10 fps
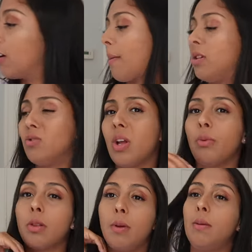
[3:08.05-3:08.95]
Probably use that
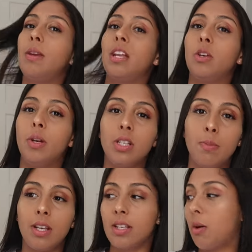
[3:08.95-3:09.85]
with the baby anyways
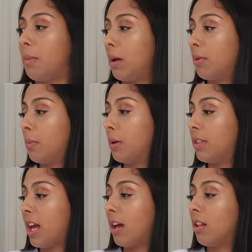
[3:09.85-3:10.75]
because I'll be able to put
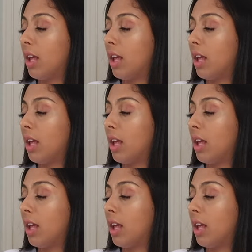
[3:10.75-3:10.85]
that